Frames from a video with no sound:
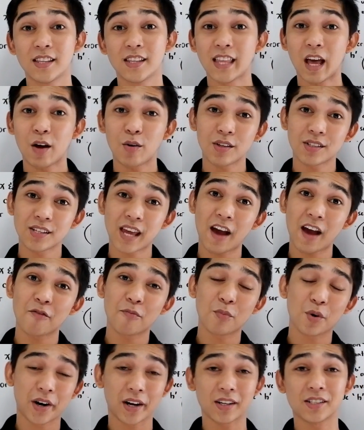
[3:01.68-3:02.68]
Now let's have
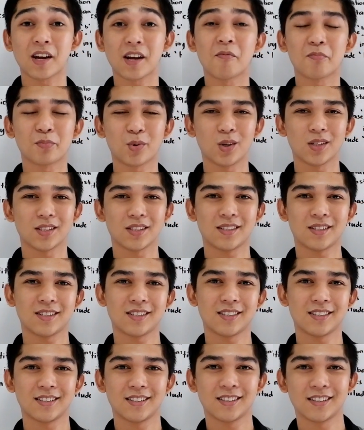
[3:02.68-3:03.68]
more
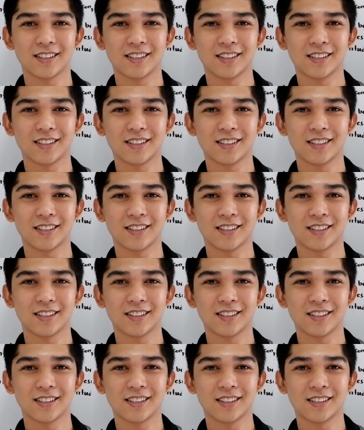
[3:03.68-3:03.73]
examples.